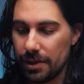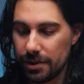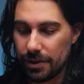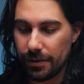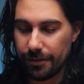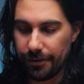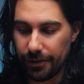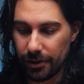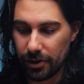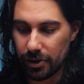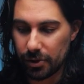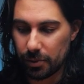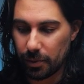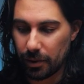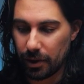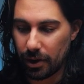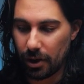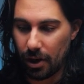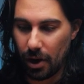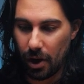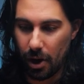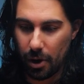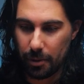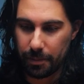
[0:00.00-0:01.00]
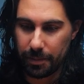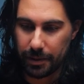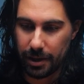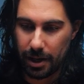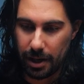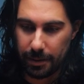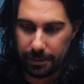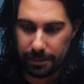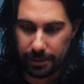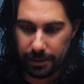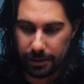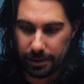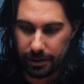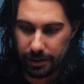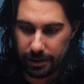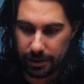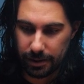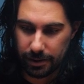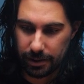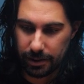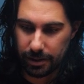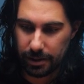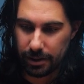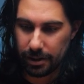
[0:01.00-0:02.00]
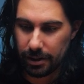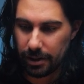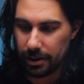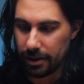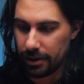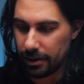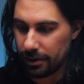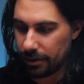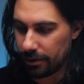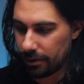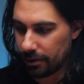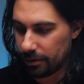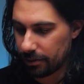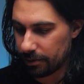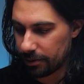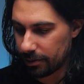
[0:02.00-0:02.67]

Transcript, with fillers: So first we're gonna open up the